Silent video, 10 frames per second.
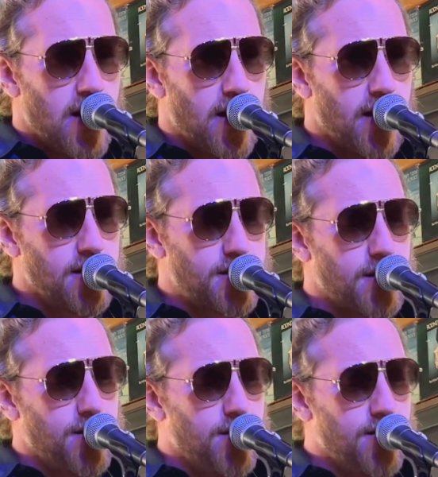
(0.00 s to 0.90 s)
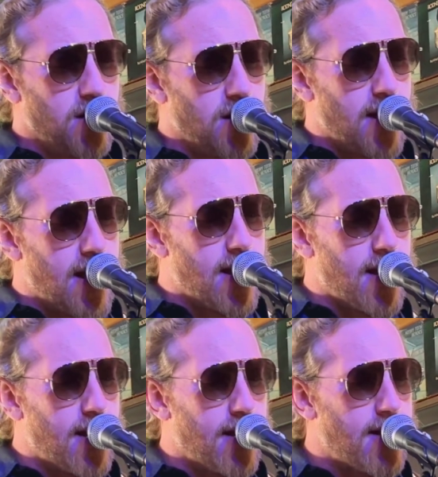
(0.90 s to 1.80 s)
Here's to the
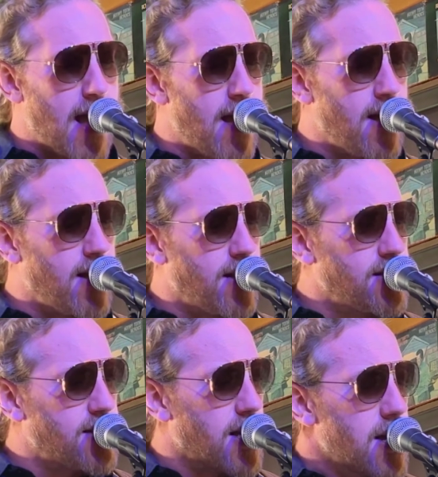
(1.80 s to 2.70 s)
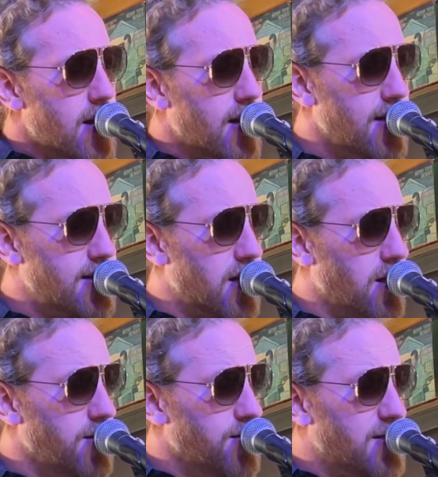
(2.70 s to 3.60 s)
ladies in
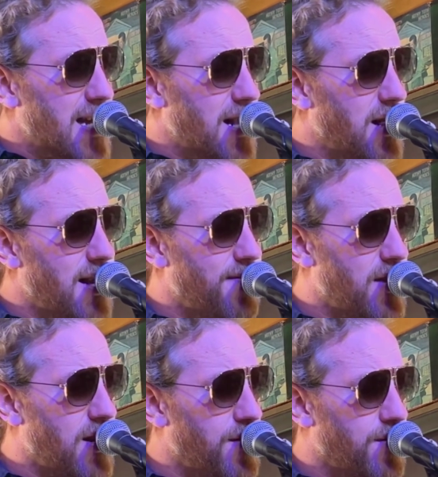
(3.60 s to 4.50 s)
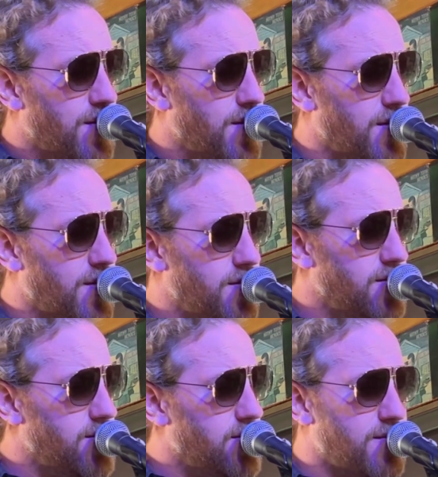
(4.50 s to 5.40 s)
saloons and living rooms,
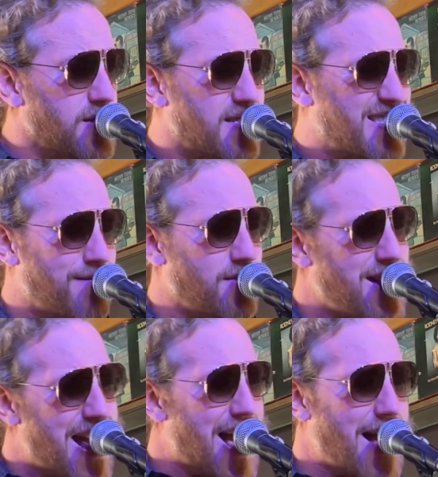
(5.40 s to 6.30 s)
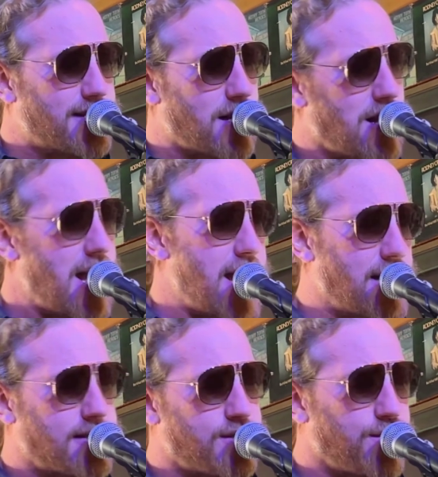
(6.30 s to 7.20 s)
summer nights that
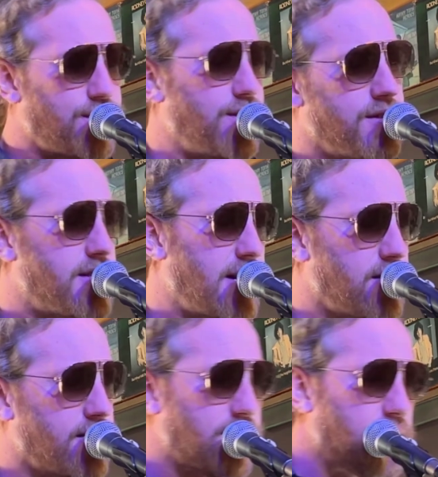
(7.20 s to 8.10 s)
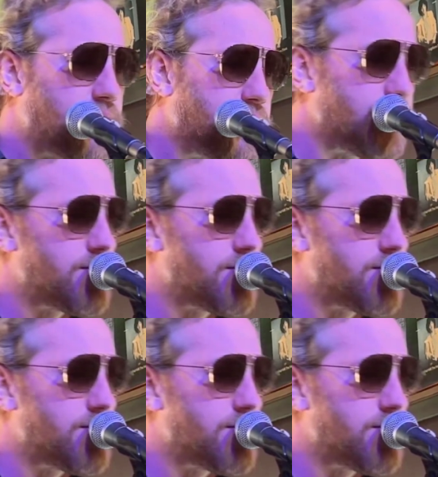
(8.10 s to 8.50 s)
lasted until dawn.